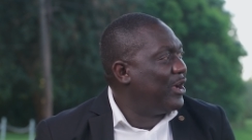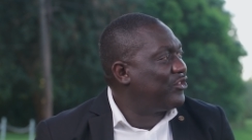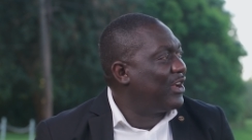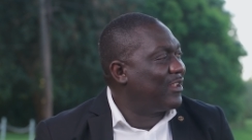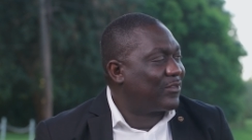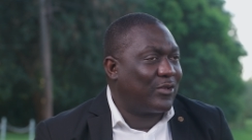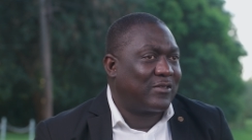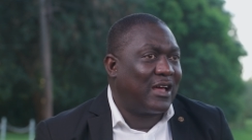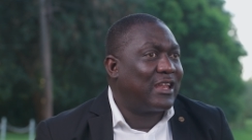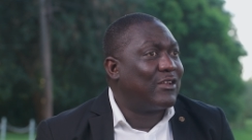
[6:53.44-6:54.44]
Where CHAN is
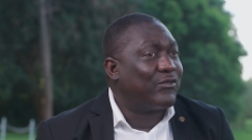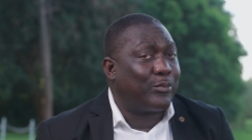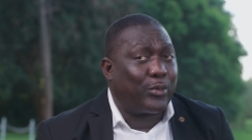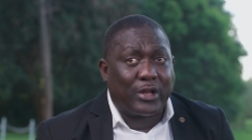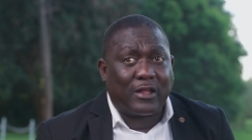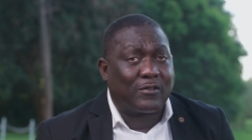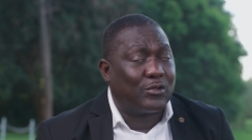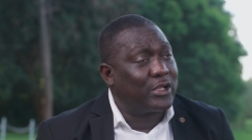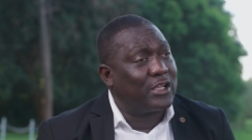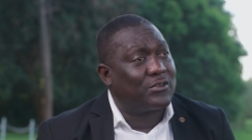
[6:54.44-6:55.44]
concerned, everybody is
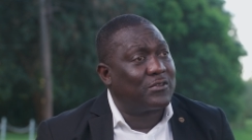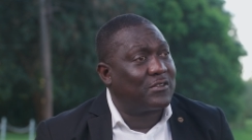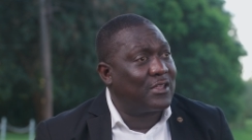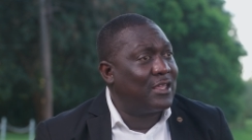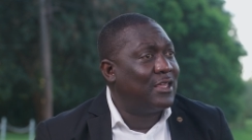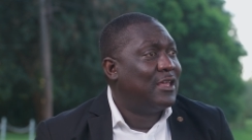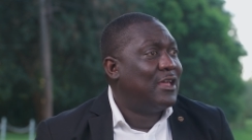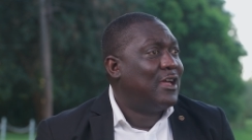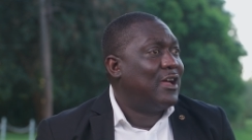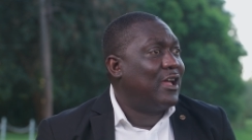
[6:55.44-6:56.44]
looking to see
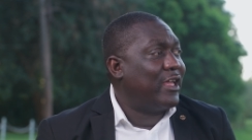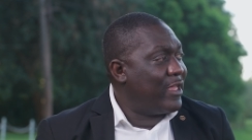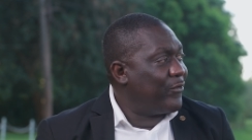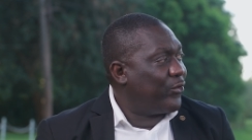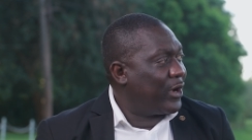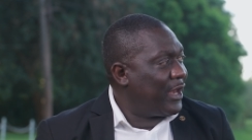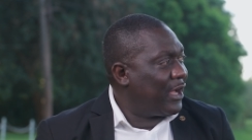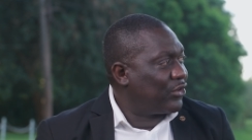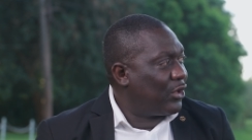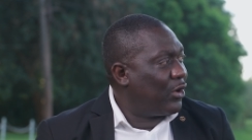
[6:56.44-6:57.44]
if we can
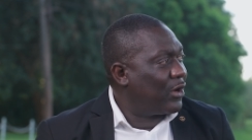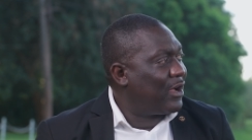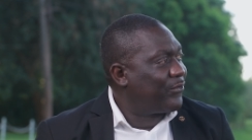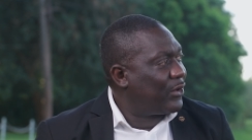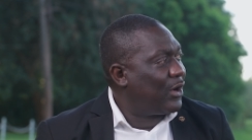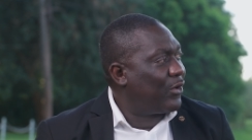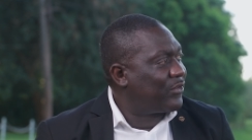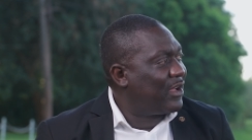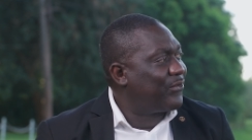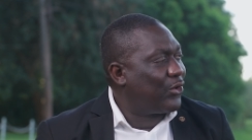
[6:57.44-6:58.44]
actually
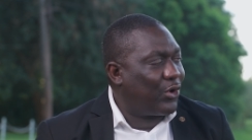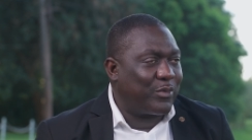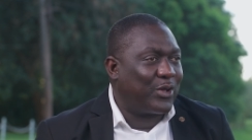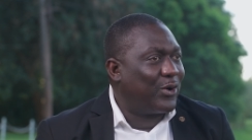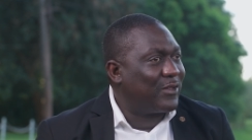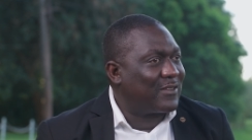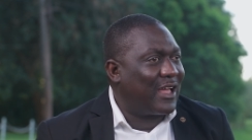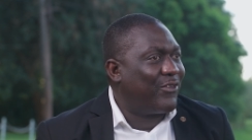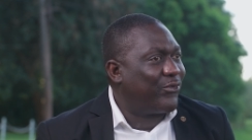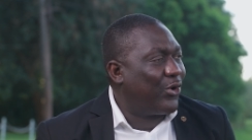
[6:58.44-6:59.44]
host AFCON, because
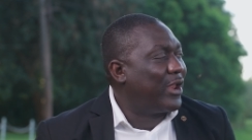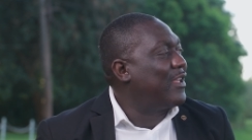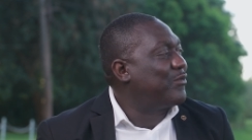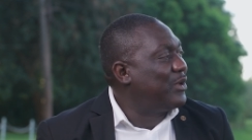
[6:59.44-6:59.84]
AFCON has